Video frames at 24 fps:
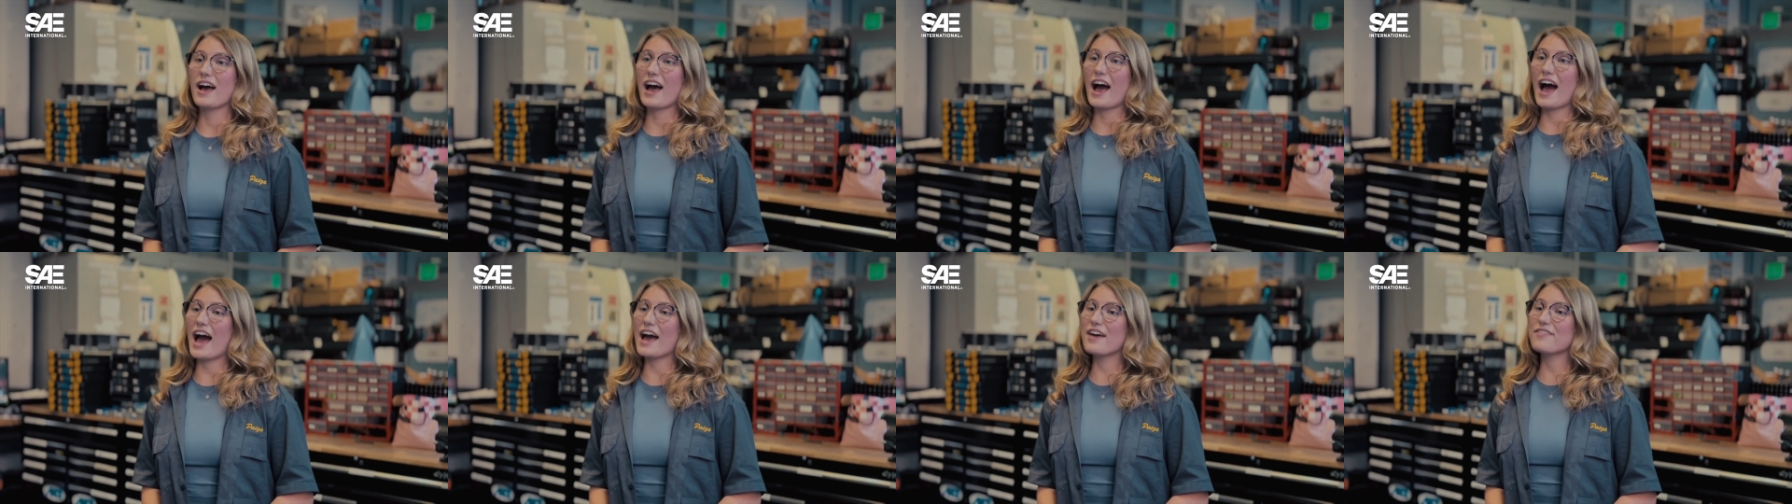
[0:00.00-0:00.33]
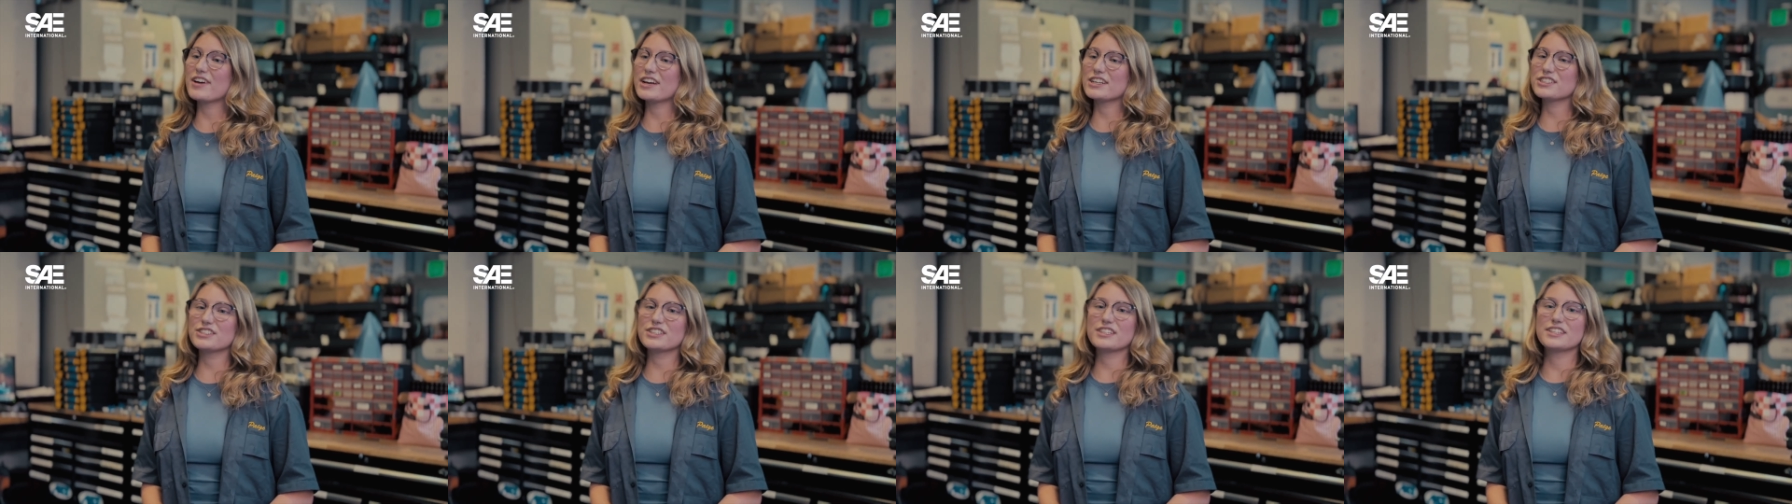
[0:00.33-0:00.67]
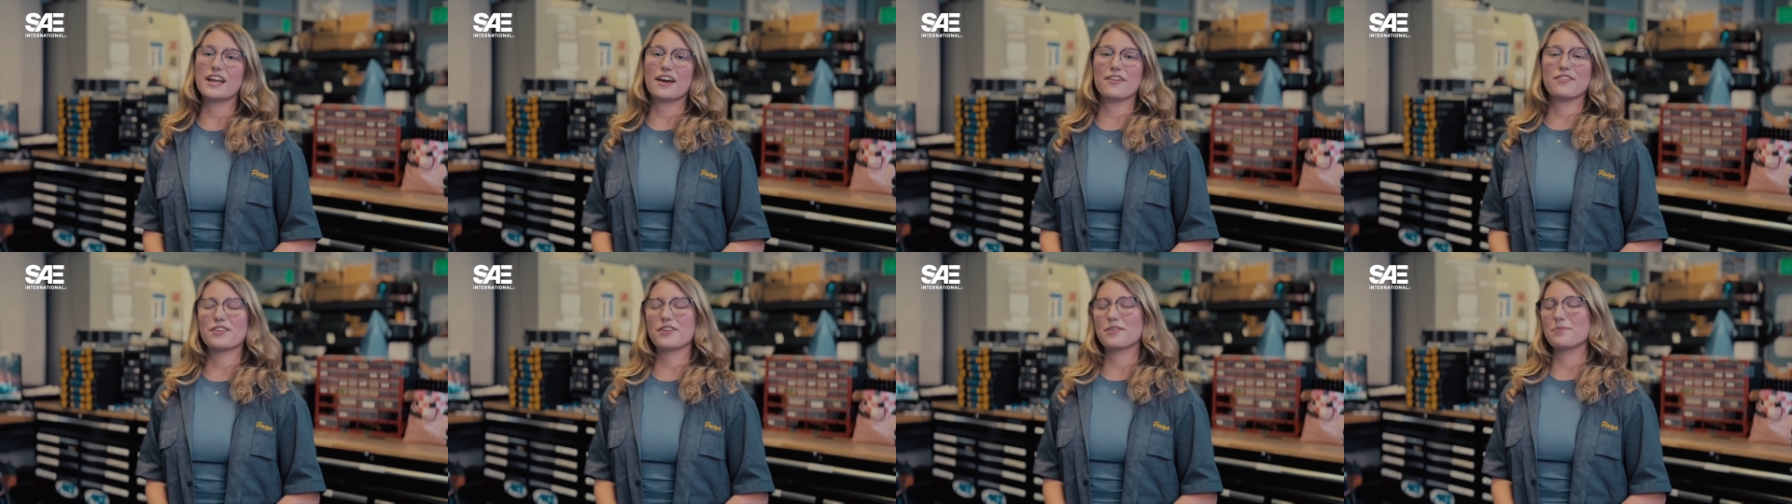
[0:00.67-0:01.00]
I've actually
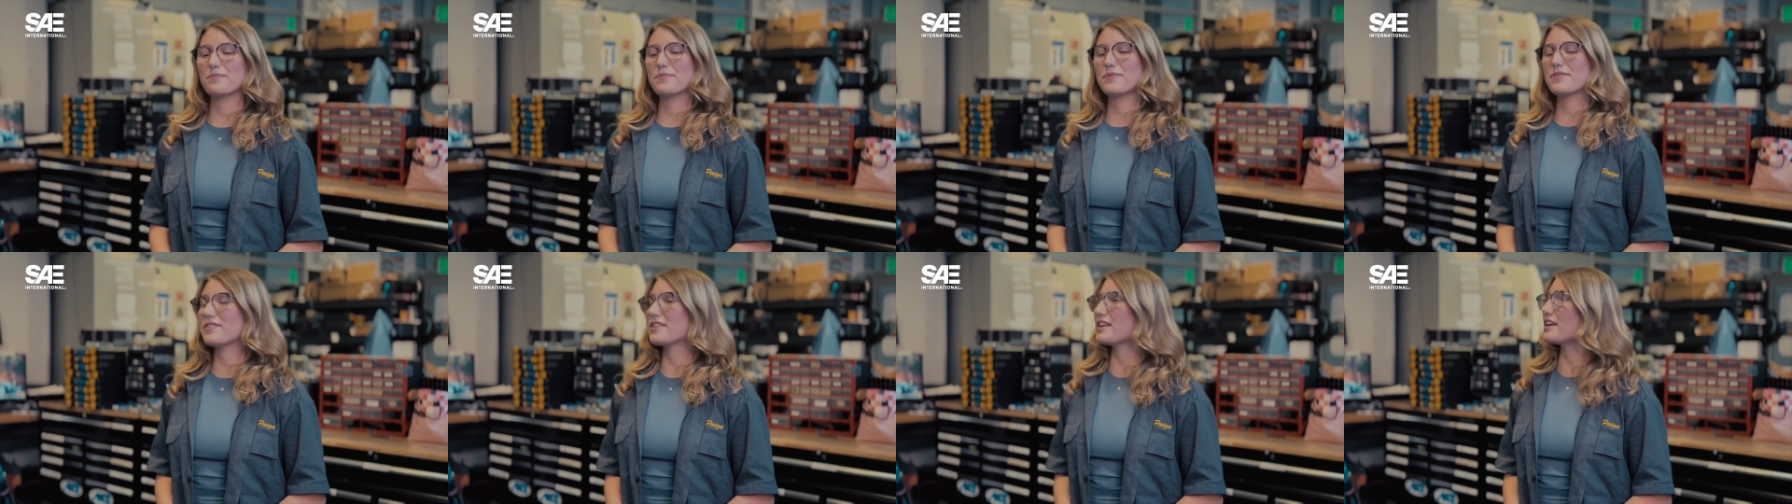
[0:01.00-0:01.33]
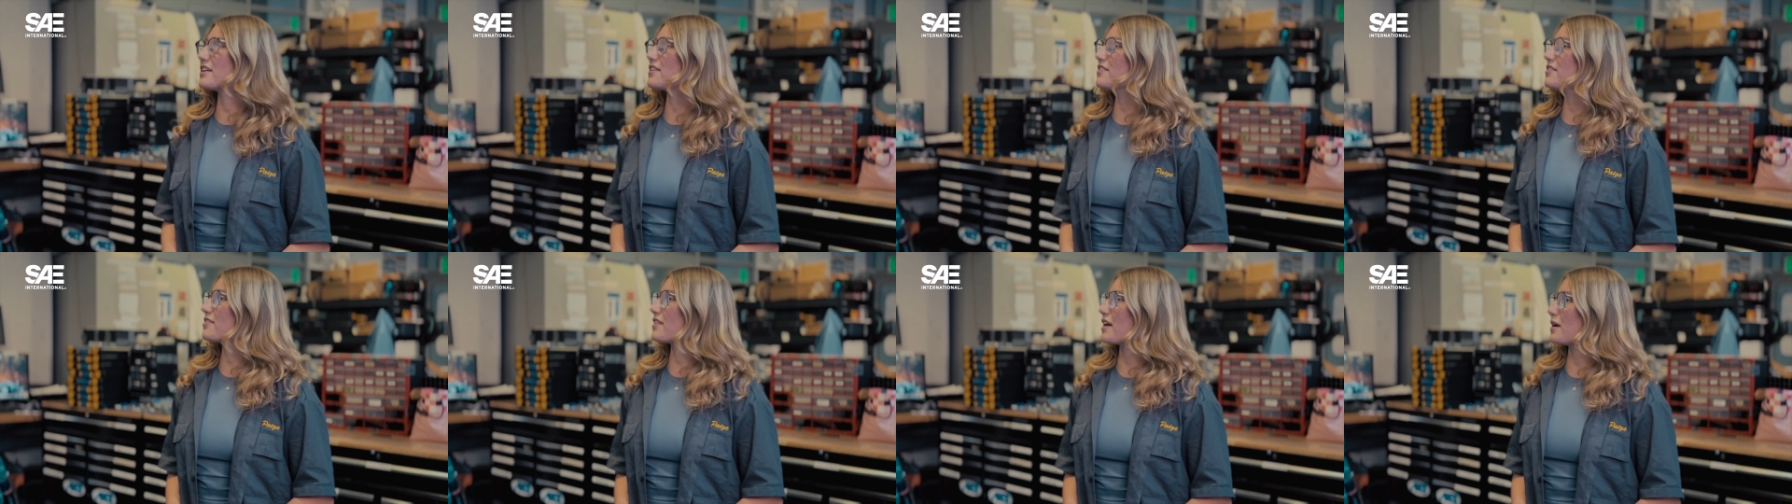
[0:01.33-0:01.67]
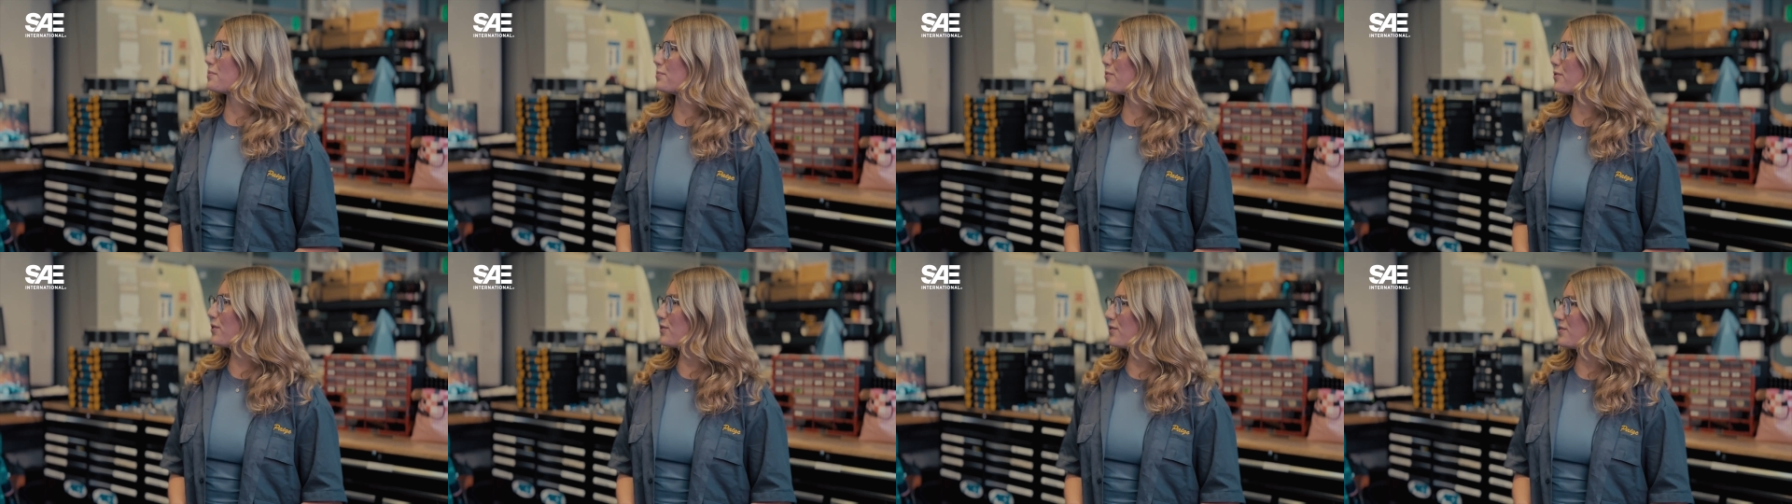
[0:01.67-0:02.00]
never seen a
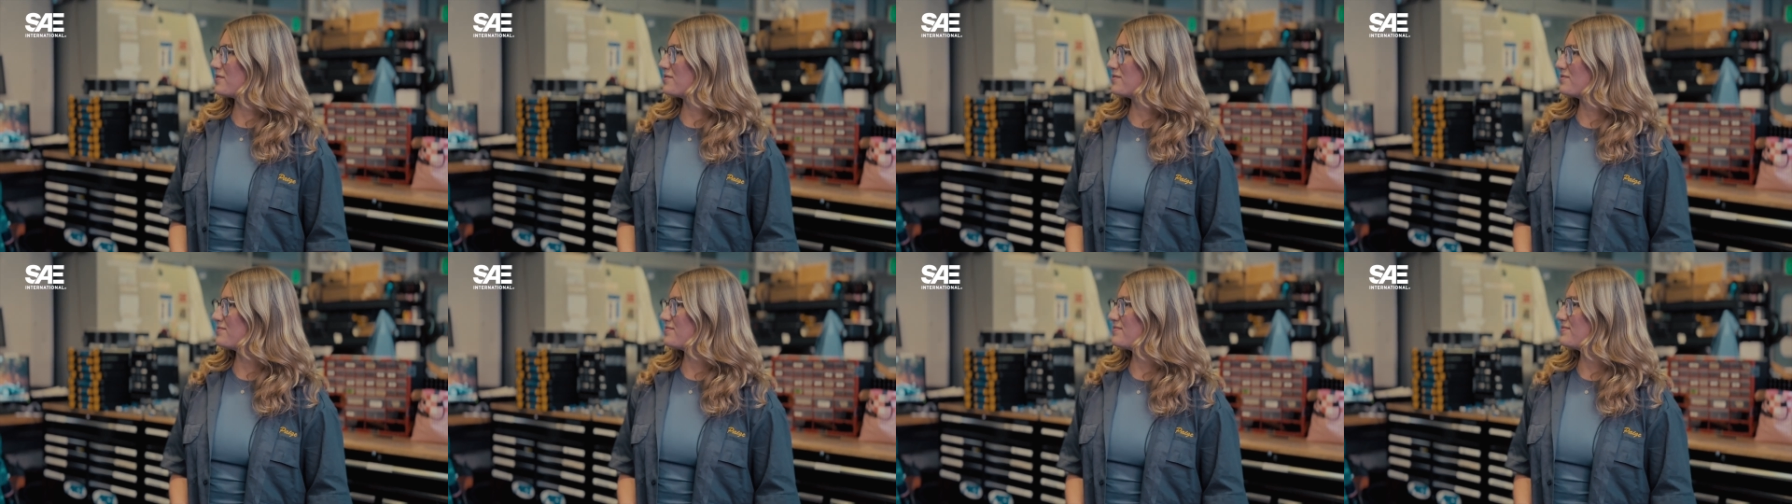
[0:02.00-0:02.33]
sled pull.